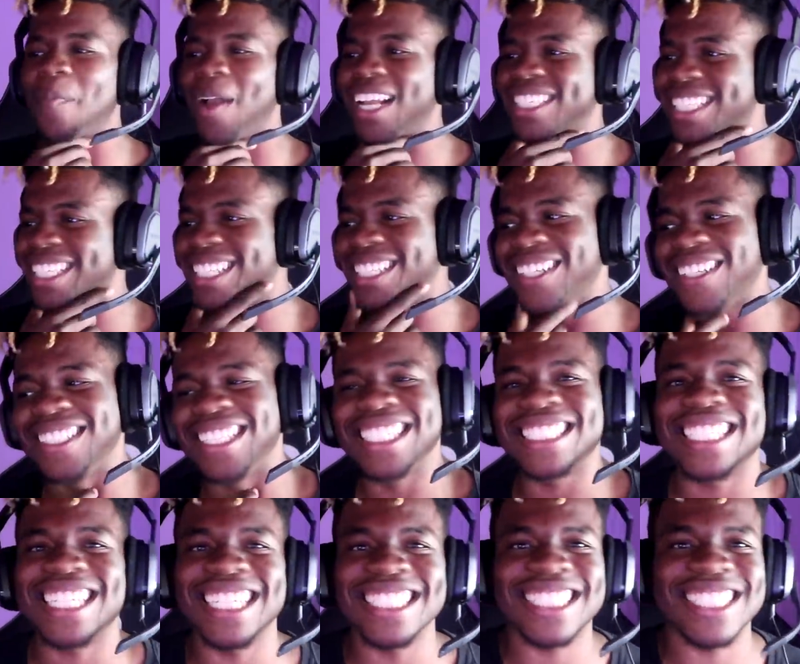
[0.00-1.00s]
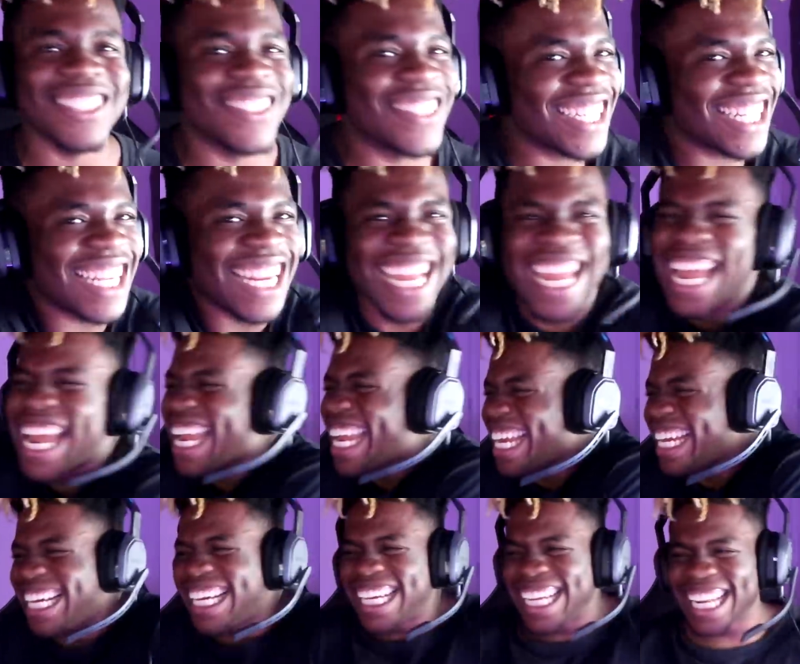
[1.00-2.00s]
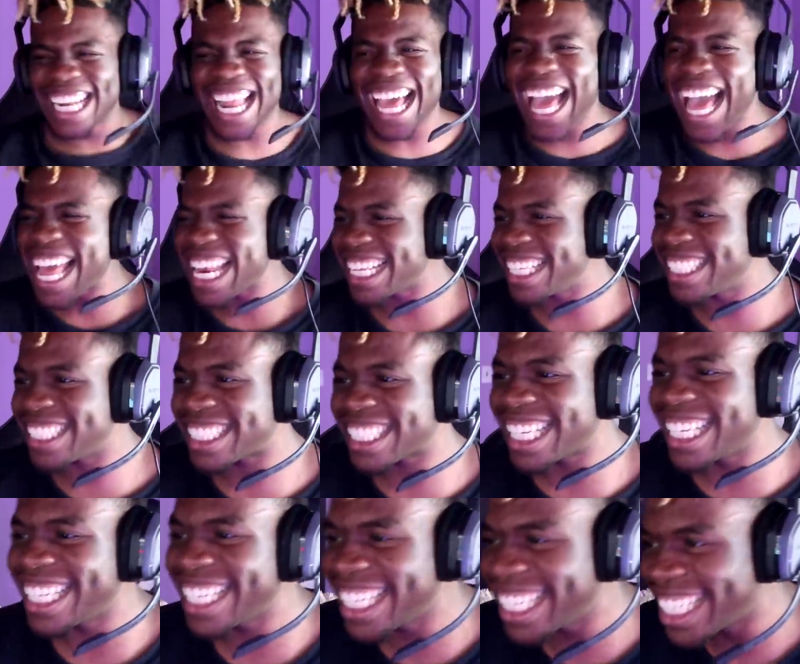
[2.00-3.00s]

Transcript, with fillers: I'm actually a little disgusted with it. I ain't gonna lie to